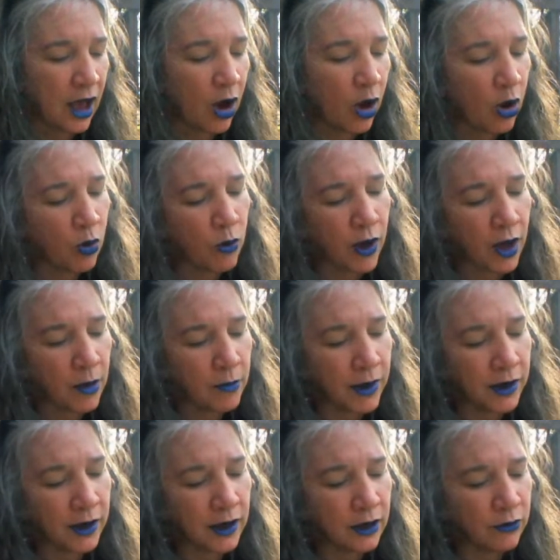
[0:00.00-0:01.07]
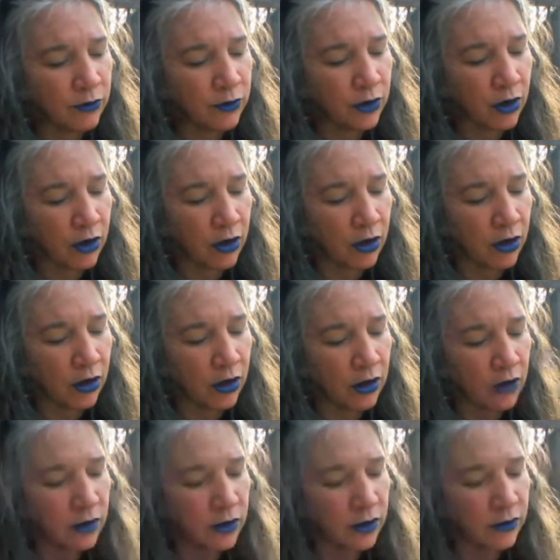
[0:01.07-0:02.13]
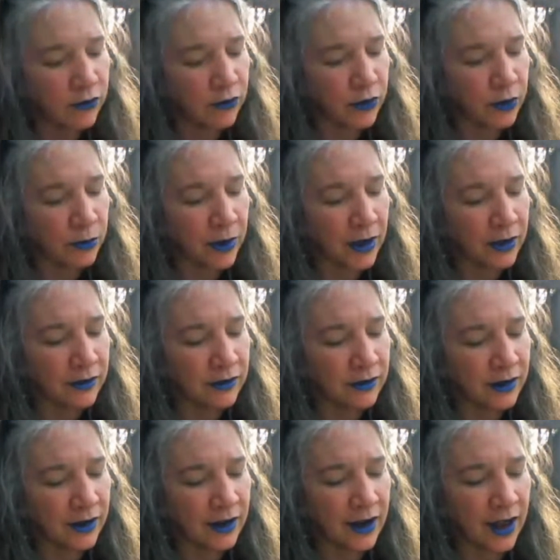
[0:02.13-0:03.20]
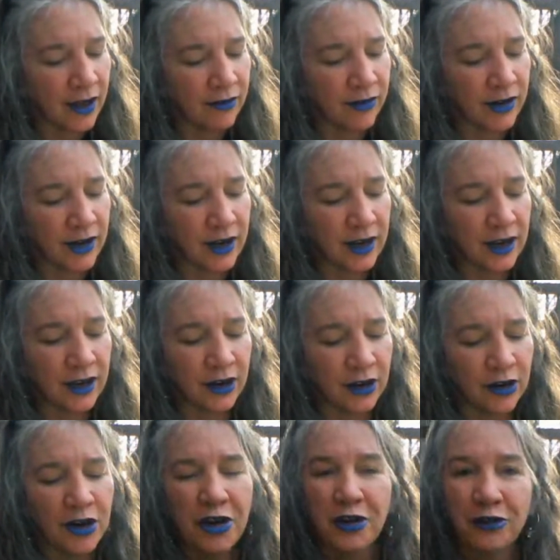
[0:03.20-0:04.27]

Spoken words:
Oh, how many for all the ferment in heaven here.